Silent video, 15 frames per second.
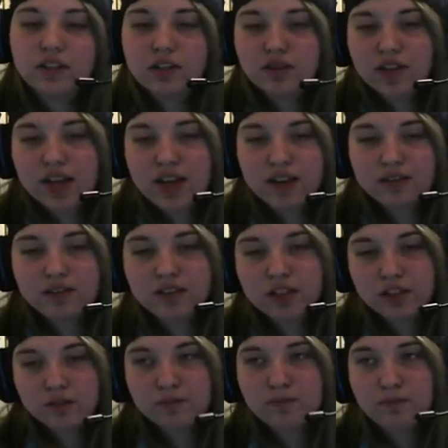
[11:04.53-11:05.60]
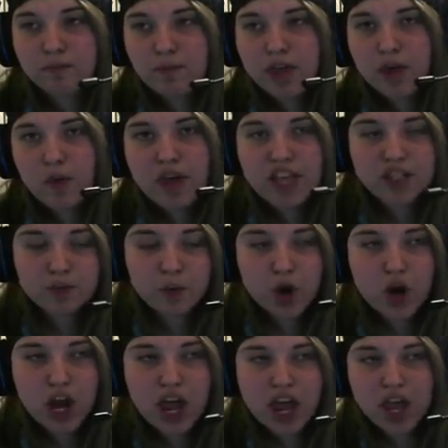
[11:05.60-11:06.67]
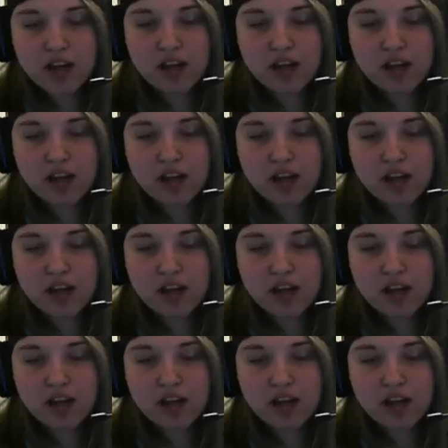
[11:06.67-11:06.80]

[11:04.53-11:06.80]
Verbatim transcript: can't just be whispering.